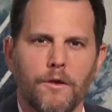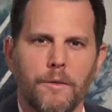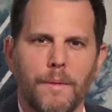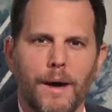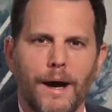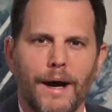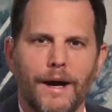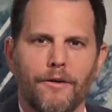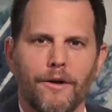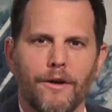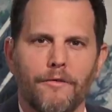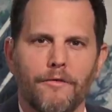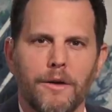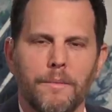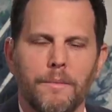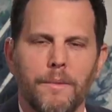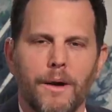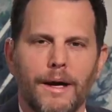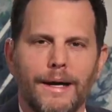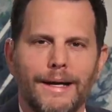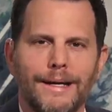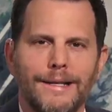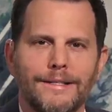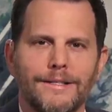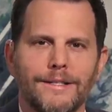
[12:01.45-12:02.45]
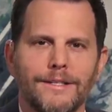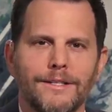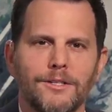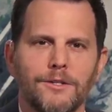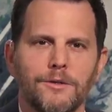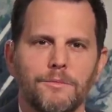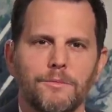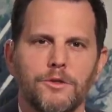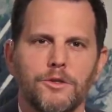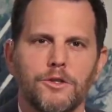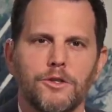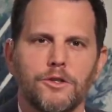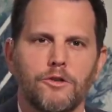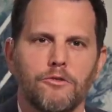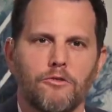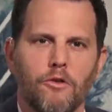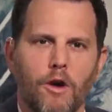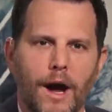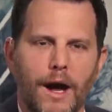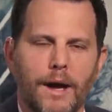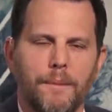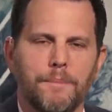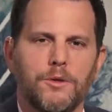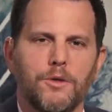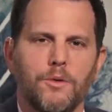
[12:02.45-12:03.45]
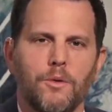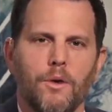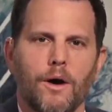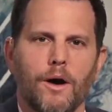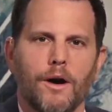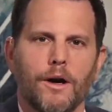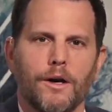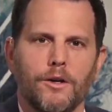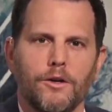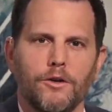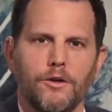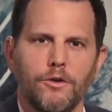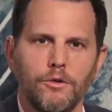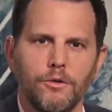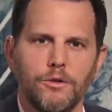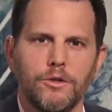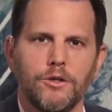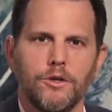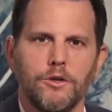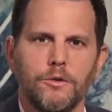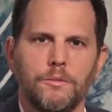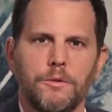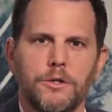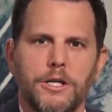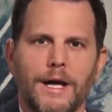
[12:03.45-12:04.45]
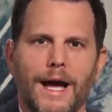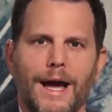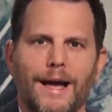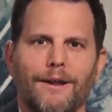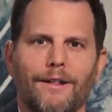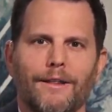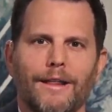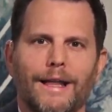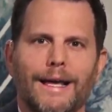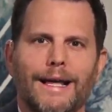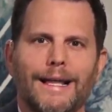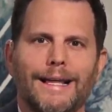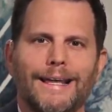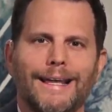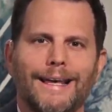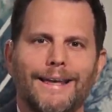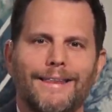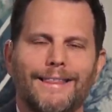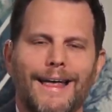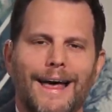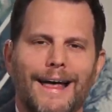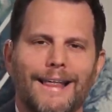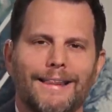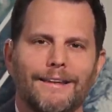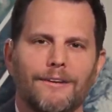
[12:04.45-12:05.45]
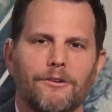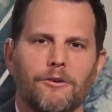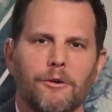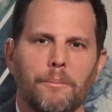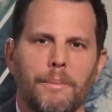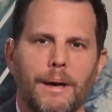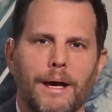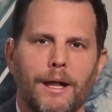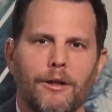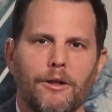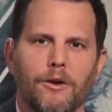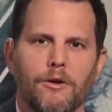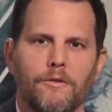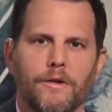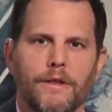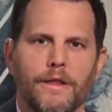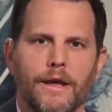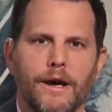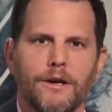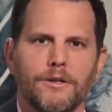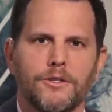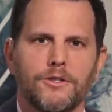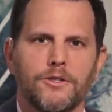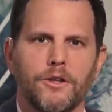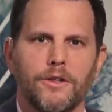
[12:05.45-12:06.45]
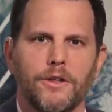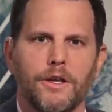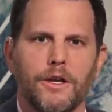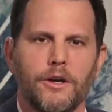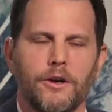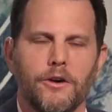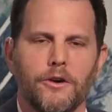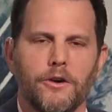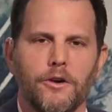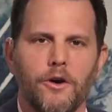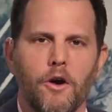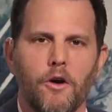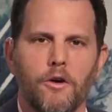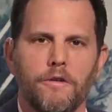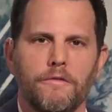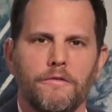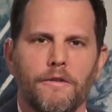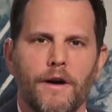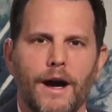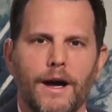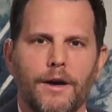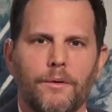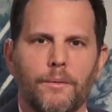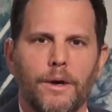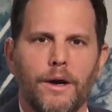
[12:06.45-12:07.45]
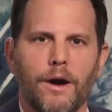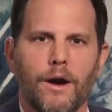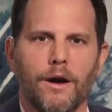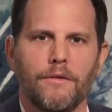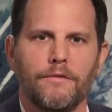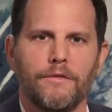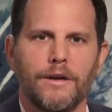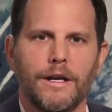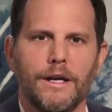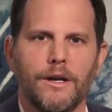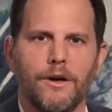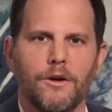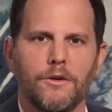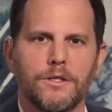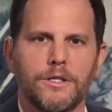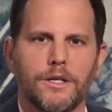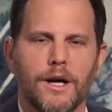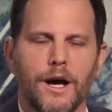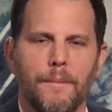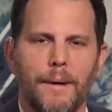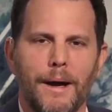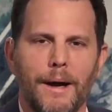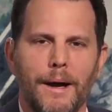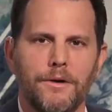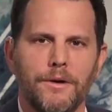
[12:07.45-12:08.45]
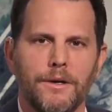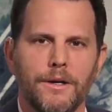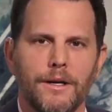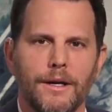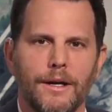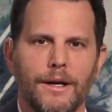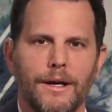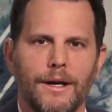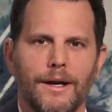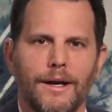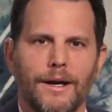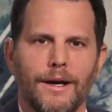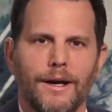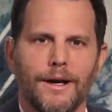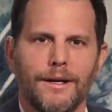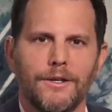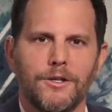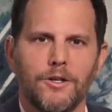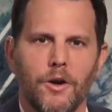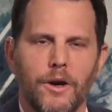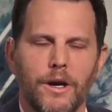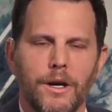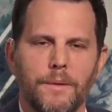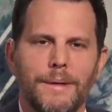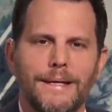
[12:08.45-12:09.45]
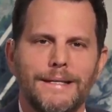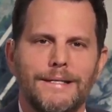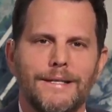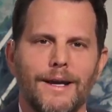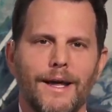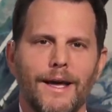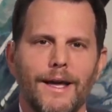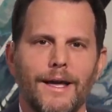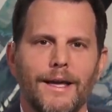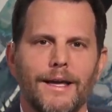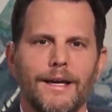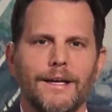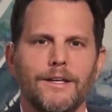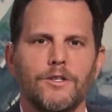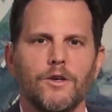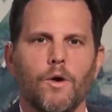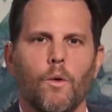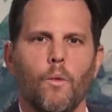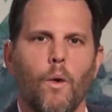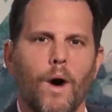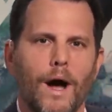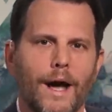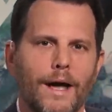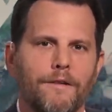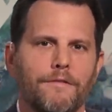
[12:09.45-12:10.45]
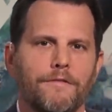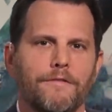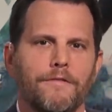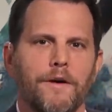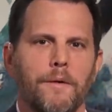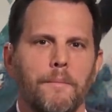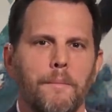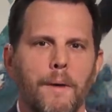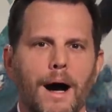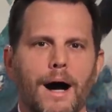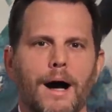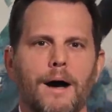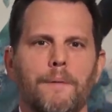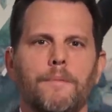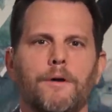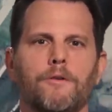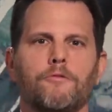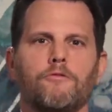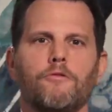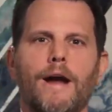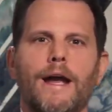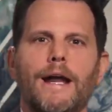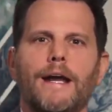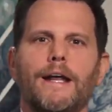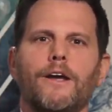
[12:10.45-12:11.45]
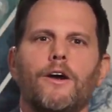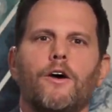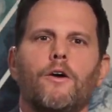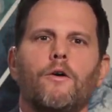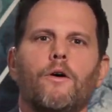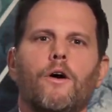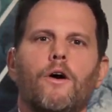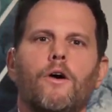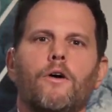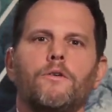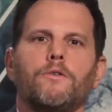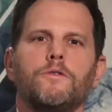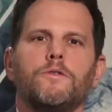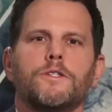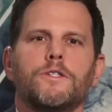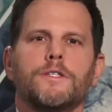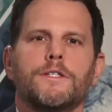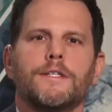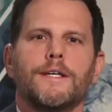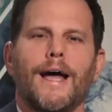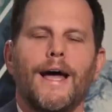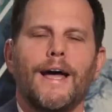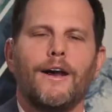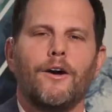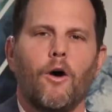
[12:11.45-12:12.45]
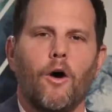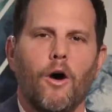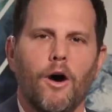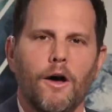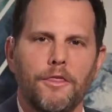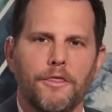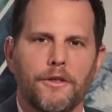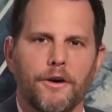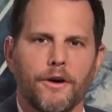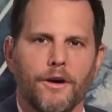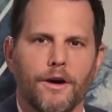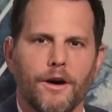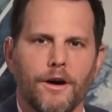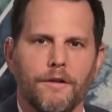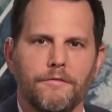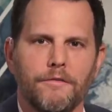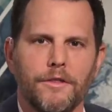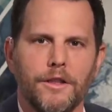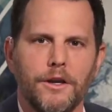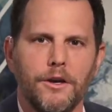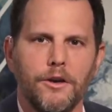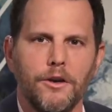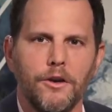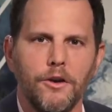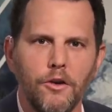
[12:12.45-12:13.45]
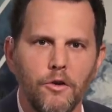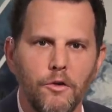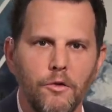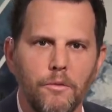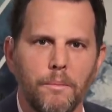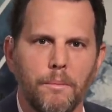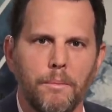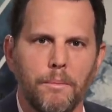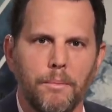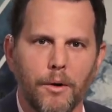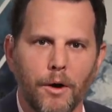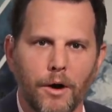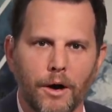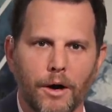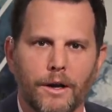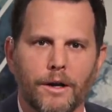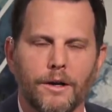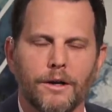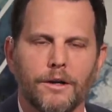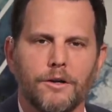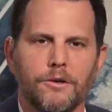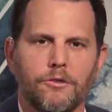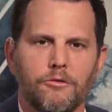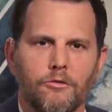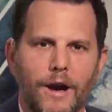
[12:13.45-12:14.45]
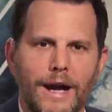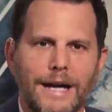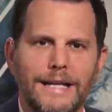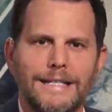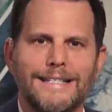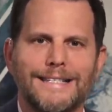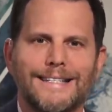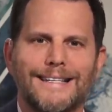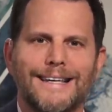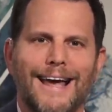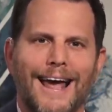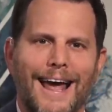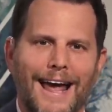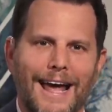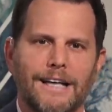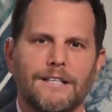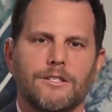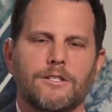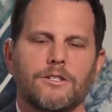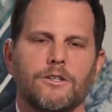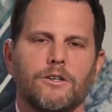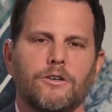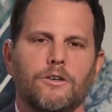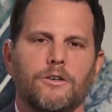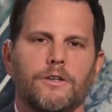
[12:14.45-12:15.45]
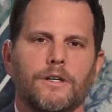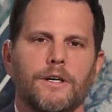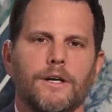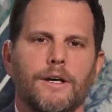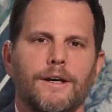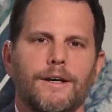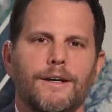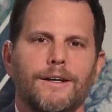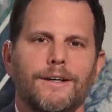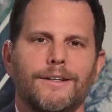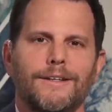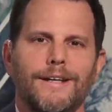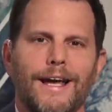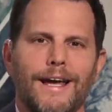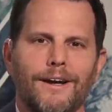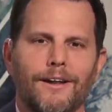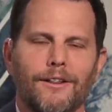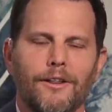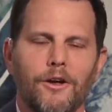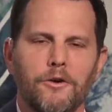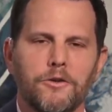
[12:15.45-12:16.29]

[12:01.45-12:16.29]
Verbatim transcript: reminder, everybody, to subscribe to our YouTube channel and click that little bell over there so that you're notified when our videos come out. And joining me today is a wife, a mom, a radio host, and author of the new book, Grace Canceled, Dana